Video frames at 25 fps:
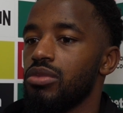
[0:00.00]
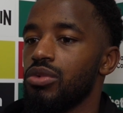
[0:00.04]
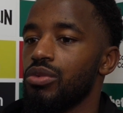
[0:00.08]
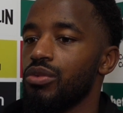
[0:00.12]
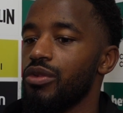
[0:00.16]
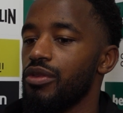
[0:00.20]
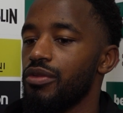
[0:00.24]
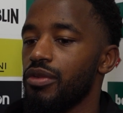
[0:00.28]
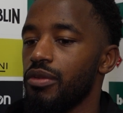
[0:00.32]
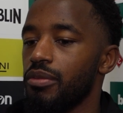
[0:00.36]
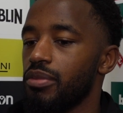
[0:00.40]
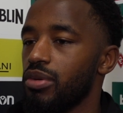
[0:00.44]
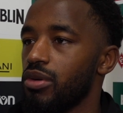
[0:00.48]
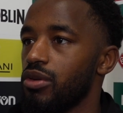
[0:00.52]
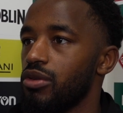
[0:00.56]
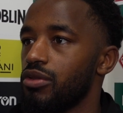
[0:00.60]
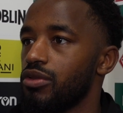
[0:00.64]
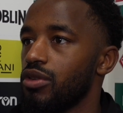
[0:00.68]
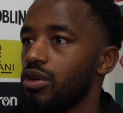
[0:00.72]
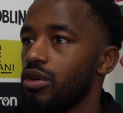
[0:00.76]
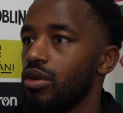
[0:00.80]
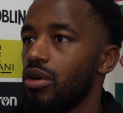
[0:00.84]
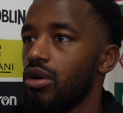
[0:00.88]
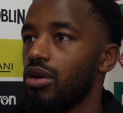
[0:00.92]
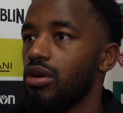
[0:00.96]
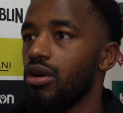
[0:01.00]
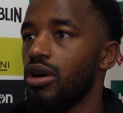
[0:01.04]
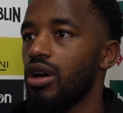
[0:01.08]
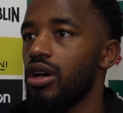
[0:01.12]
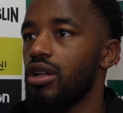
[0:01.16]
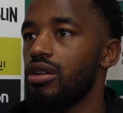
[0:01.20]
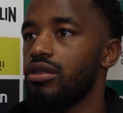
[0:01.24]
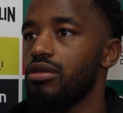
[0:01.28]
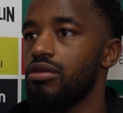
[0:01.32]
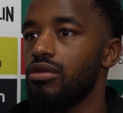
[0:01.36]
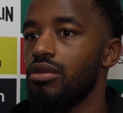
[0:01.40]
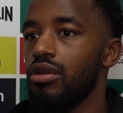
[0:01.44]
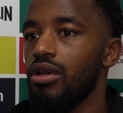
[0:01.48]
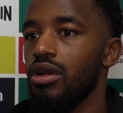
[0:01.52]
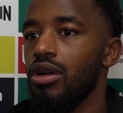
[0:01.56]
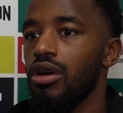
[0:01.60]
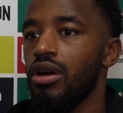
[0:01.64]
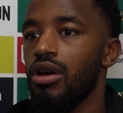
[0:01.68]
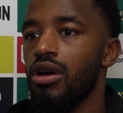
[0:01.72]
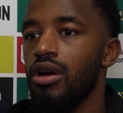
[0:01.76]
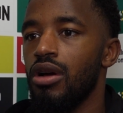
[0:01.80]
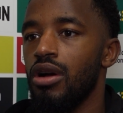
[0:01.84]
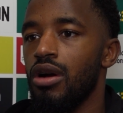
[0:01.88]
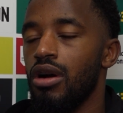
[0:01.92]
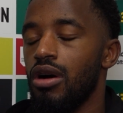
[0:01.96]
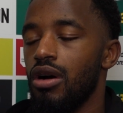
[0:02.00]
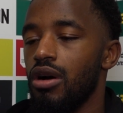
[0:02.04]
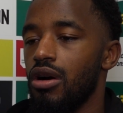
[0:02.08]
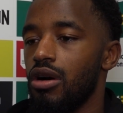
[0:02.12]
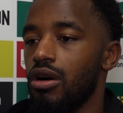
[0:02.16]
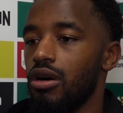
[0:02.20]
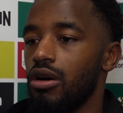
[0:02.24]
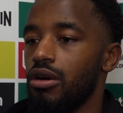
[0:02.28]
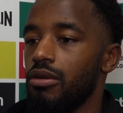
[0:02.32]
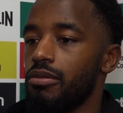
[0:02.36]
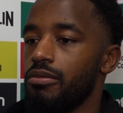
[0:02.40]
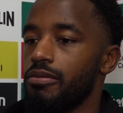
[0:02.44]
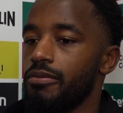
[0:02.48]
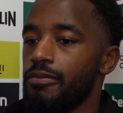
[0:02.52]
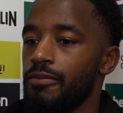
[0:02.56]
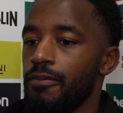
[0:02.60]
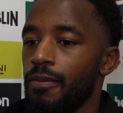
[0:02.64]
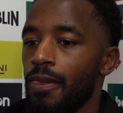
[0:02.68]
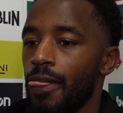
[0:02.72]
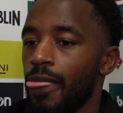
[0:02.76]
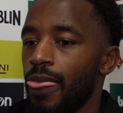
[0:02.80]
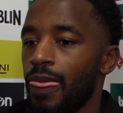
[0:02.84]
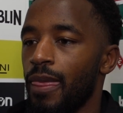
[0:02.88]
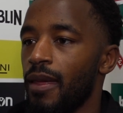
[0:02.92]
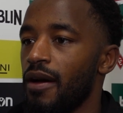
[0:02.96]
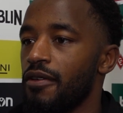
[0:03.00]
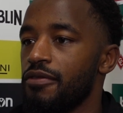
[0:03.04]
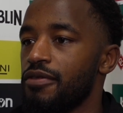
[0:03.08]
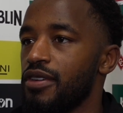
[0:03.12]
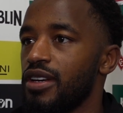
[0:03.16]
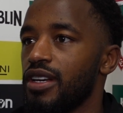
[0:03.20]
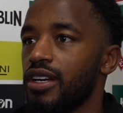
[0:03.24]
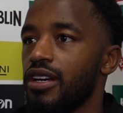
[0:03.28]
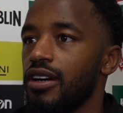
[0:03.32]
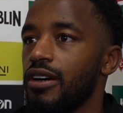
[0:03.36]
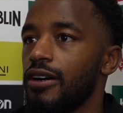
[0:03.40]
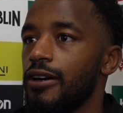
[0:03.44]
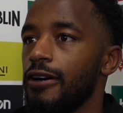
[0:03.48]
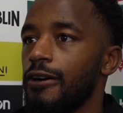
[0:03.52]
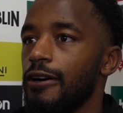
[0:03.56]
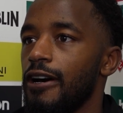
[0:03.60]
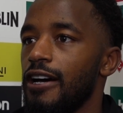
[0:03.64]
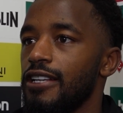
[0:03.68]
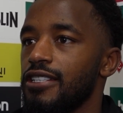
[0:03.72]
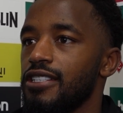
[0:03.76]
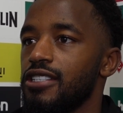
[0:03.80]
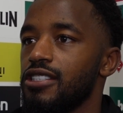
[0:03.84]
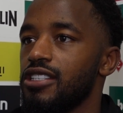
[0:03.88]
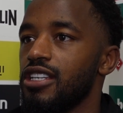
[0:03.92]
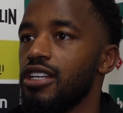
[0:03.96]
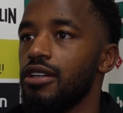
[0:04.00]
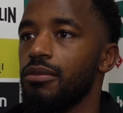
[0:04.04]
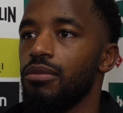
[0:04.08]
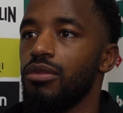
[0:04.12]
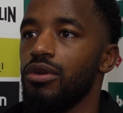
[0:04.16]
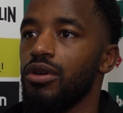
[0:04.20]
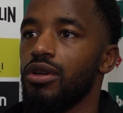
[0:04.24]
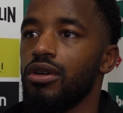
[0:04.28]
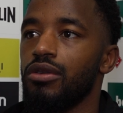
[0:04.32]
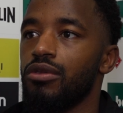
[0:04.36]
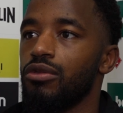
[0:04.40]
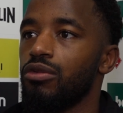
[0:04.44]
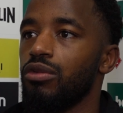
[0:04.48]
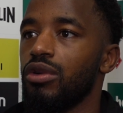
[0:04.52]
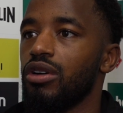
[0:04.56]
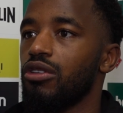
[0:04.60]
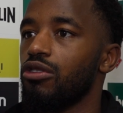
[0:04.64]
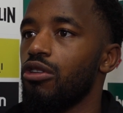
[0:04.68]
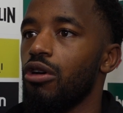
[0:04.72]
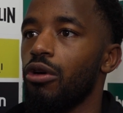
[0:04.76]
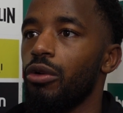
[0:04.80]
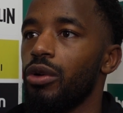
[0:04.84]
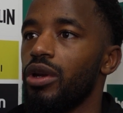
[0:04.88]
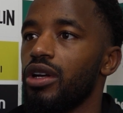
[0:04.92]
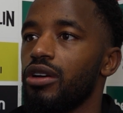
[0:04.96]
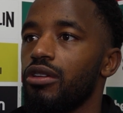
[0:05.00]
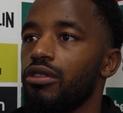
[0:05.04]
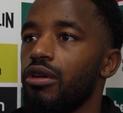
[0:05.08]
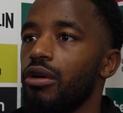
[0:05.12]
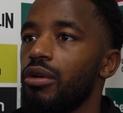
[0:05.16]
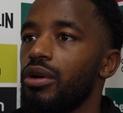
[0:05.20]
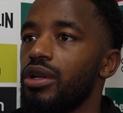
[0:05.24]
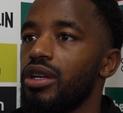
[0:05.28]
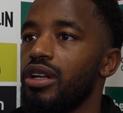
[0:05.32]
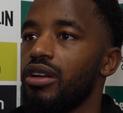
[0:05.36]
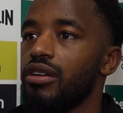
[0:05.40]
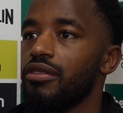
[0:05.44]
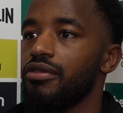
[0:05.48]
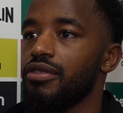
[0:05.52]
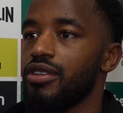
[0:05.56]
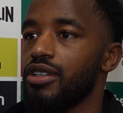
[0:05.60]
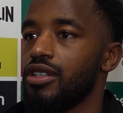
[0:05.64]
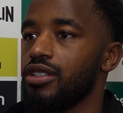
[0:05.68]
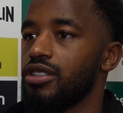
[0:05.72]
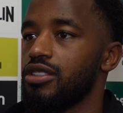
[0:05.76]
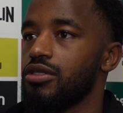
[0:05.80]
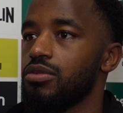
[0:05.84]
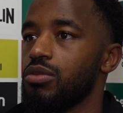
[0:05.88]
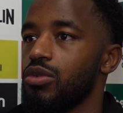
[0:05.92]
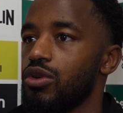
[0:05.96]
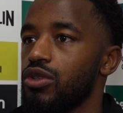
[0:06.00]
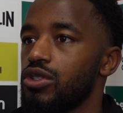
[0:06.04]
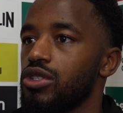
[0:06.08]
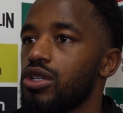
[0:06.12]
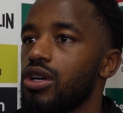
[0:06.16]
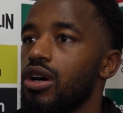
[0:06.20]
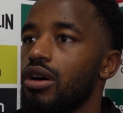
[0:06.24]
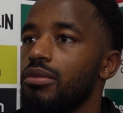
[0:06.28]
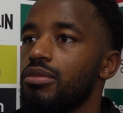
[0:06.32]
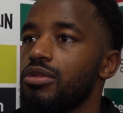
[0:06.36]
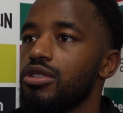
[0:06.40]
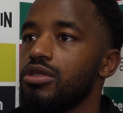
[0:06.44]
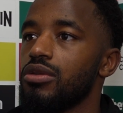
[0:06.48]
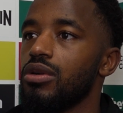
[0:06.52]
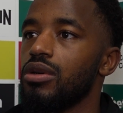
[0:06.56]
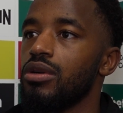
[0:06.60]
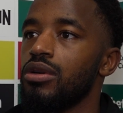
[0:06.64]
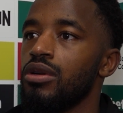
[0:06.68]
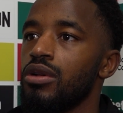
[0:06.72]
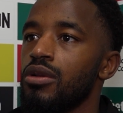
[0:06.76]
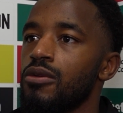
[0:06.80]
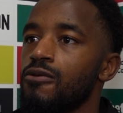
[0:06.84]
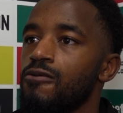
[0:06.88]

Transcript: we've improved a lot, and I think as a team we're growing and growing, and I think there's more to come as well.